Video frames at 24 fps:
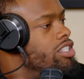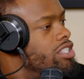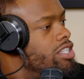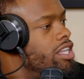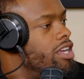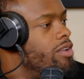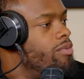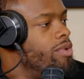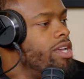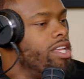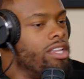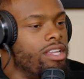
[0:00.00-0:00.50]

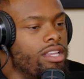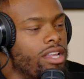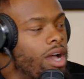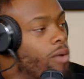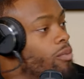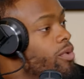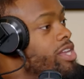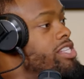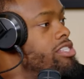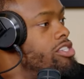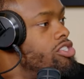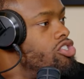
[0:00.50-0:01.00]
State. I
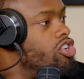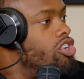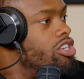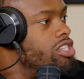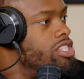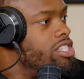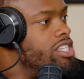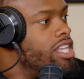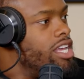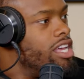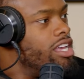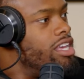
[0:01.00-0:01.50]
went to
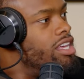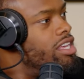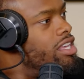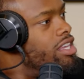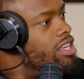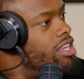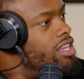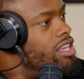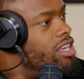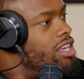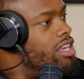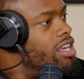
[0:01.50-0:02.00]
Tarleton State.
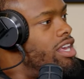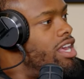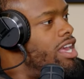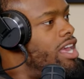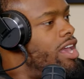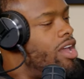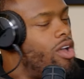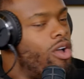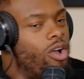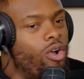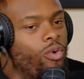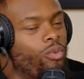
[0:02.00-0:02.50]

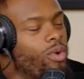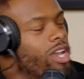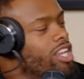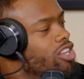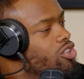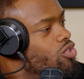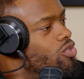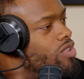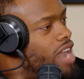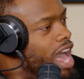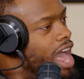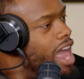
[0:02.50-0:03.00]
We
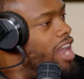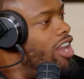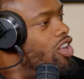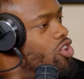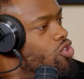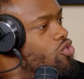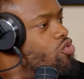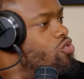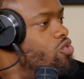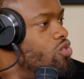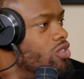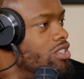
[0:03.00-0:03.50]
do not
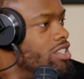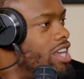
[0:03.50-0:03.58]
lose.